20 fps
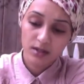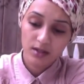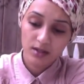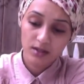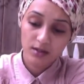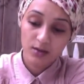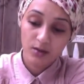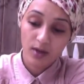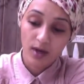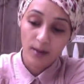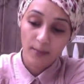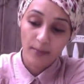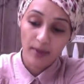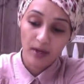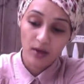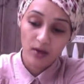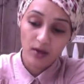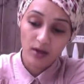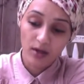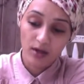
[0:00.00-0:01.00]
it's quite a
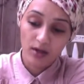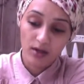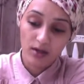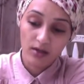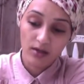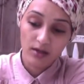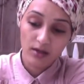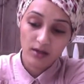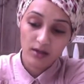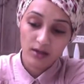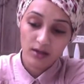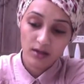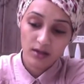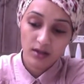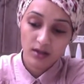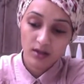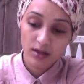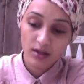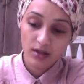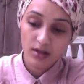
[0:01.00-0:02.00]
pale colour,
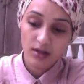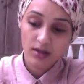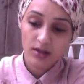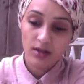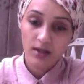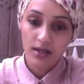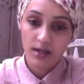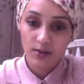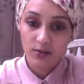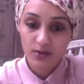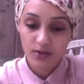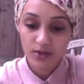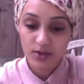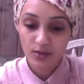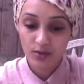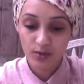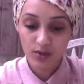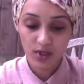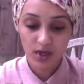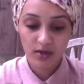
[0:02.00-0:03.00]
it will
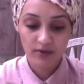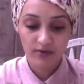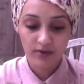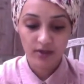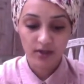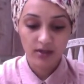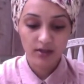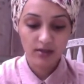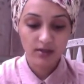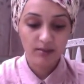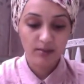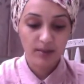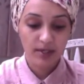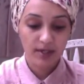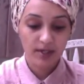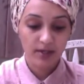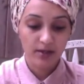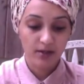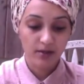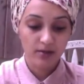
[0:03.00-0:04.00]
still cover my
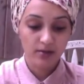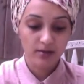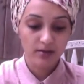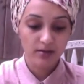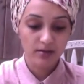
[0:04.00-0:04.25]
nail.